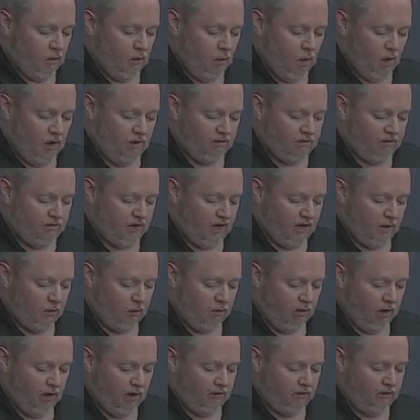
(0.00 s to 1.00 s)
Once at a
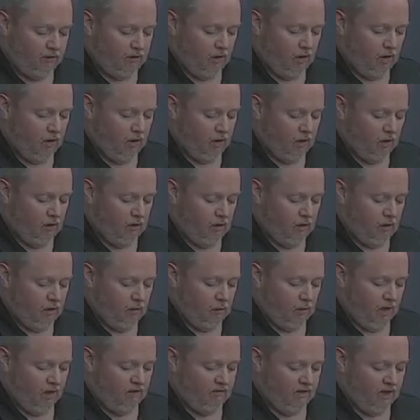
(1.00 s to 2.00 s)
blood draw,
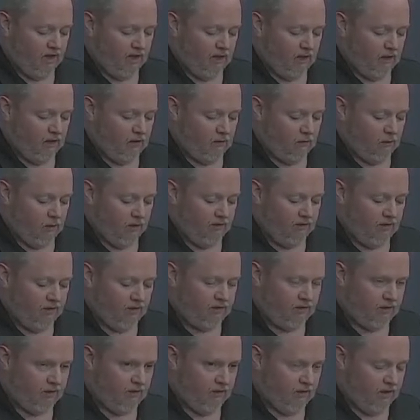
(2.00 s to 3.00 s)
my vein
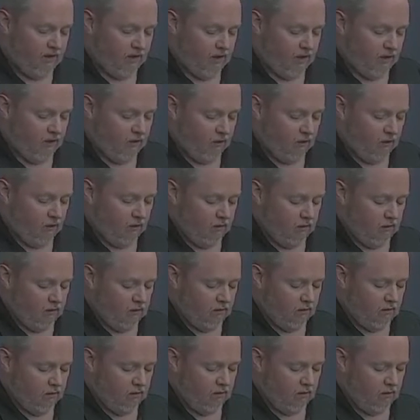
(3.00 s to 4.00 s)
resisted the needle.
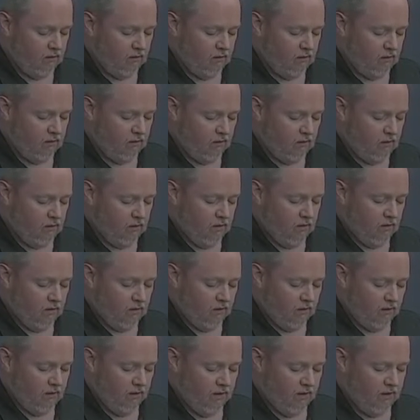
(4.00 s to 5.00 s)

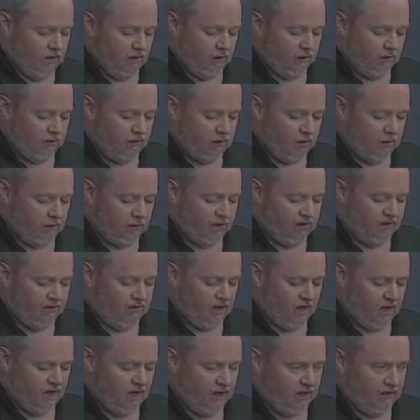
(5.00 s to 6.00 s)
The needle slipped
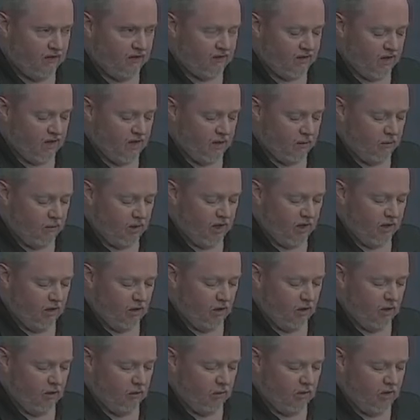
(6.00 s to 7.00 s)
aside inside my
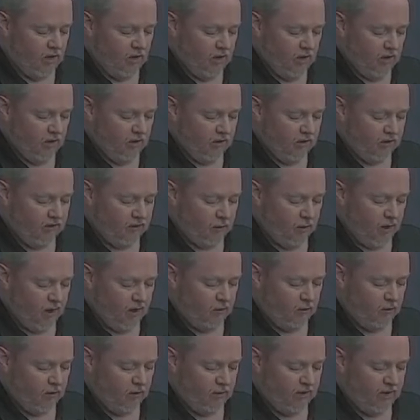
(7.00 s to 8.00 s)
arm,
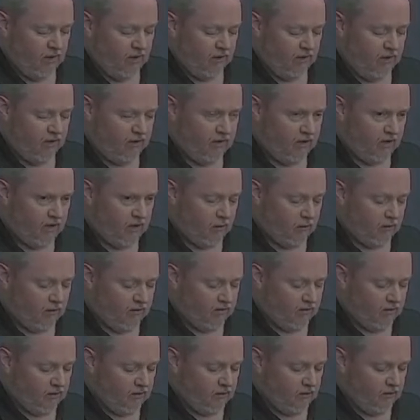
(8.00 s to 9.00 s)
despite repeated
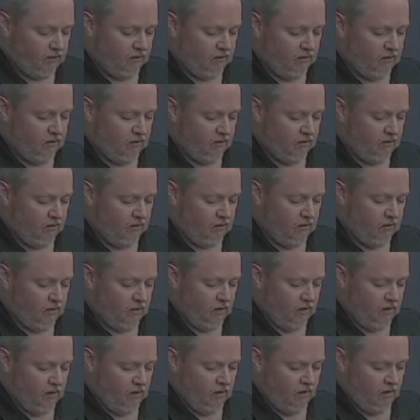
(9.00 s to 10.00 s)
attempts.
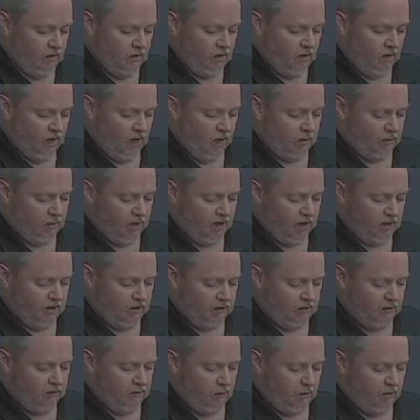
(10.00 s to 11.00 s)
I
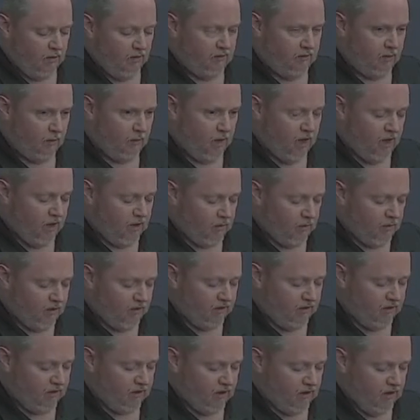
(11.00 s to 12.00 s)
made for the
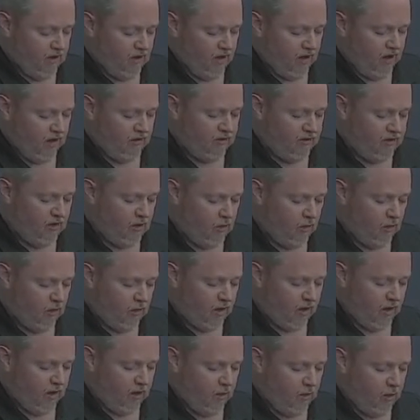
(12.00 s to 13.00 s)
phlebotomist a
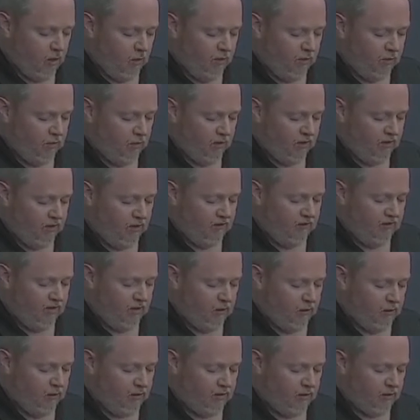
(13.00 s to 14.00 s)
joke I hoped would
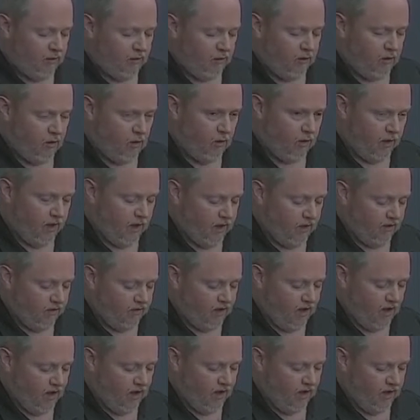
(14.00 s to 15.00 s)
diffuse her growing
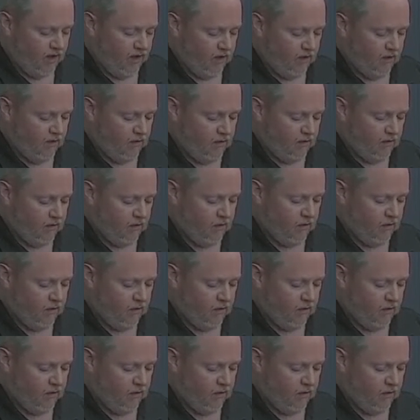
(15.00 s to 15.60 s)
anxiety.